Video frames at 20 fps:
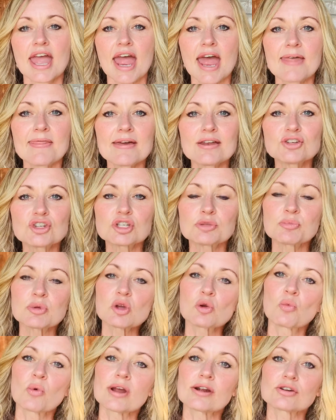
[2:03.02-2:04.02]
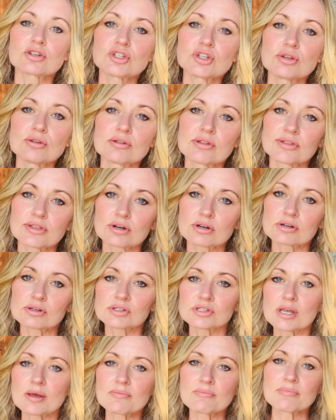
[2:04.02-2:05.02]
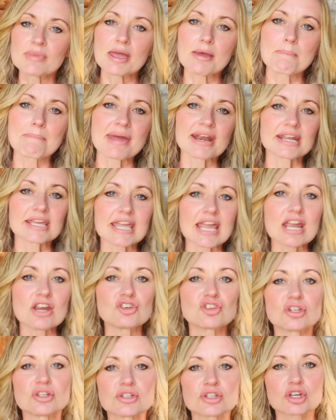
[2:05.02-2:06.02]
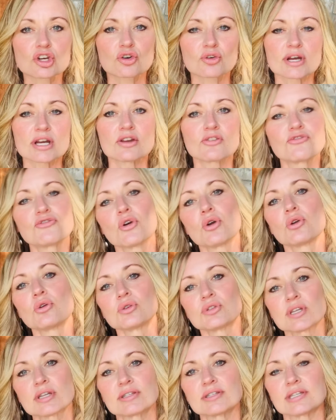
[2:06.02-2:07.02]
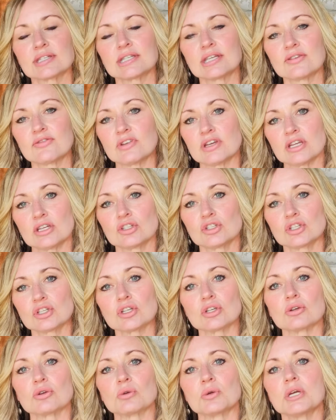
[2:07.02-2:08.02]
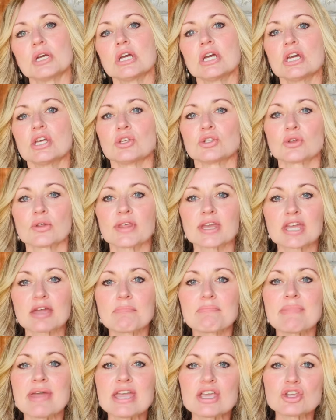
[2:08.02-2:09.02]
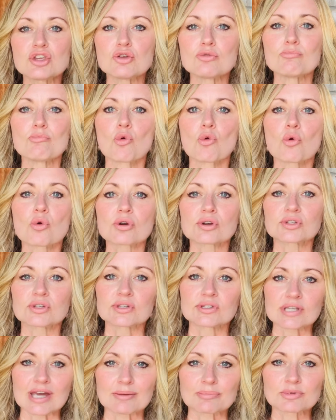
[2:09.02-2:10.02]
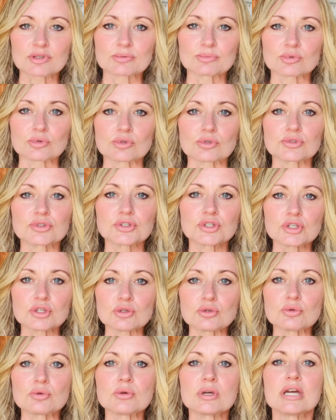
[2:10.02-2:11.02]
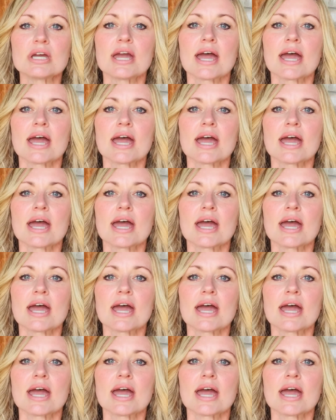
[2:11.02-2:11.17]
And then just be aware too that there are some medications that create a photosensitivity too. So they can make you more susceptible to